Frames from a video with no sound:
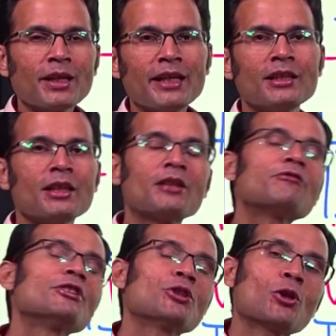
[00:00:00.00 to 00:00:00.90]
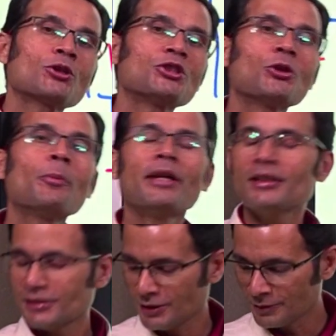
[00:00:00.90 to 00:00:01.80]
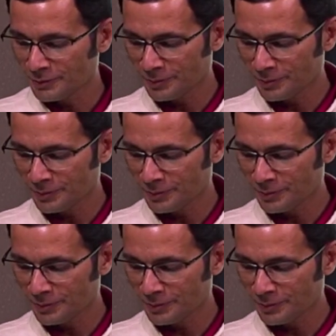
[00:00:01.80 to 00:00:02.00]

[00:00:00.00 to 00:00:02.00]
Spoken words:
in physiology or medicine?